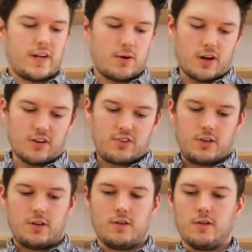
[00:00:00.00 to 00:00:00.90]
now got
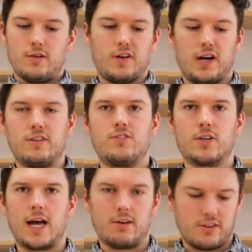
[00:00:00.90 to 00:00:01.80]
5 little
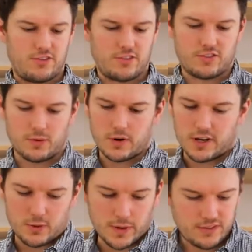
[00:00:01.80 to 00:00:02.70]
carrots to
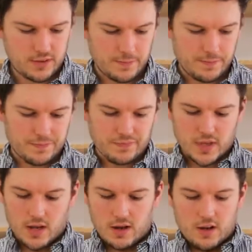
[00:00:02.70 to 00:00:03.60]
work with.
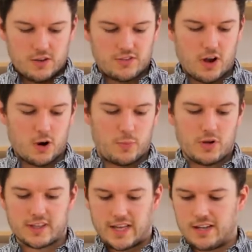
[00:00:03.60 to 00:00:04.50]
So
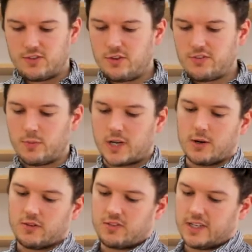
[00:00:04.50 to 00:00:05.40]
pulling the handles, we're
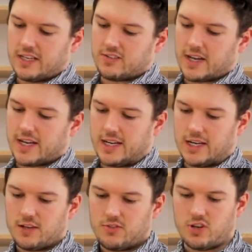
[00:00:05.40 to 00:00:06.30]
going to need
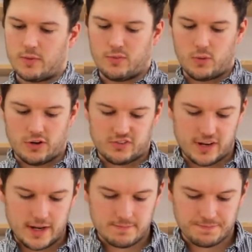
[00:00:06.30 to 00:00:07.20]
a tub of water.